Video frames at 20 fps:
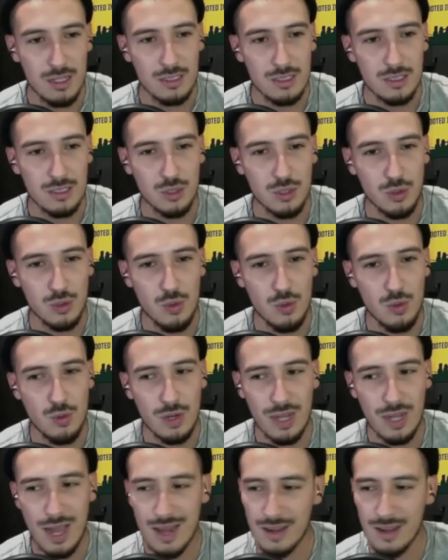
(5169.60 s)
to
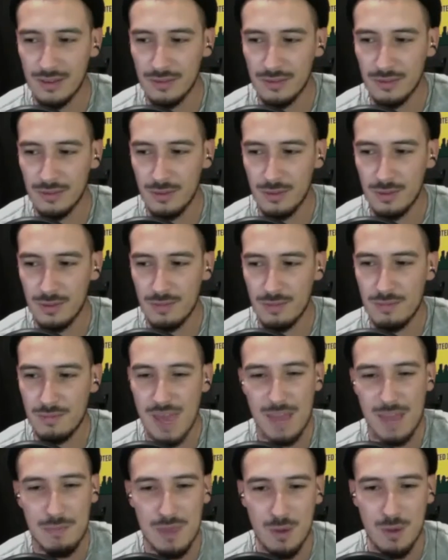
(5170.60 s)
kind of
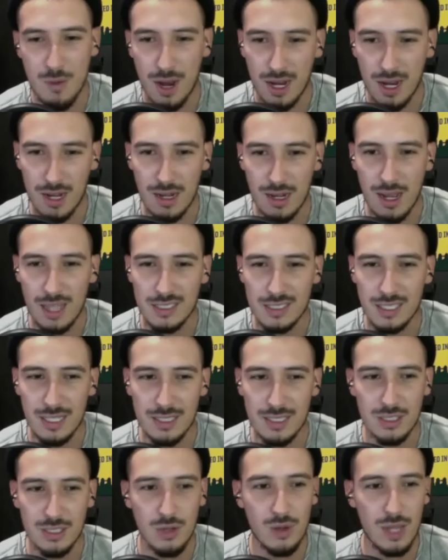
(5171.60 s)
make me recognize that
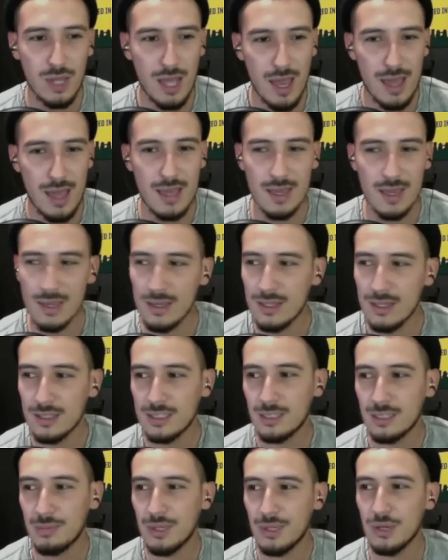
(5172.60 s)
it's okay
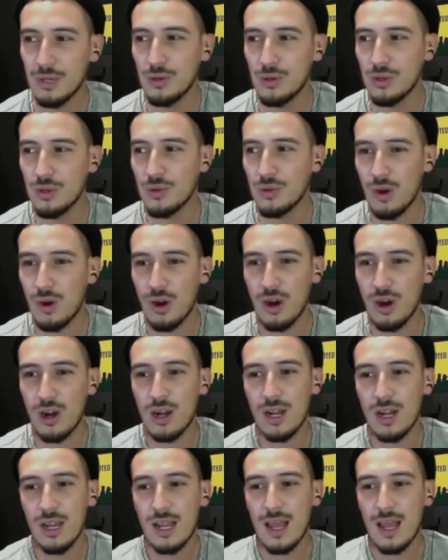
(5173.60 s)
to be who you are,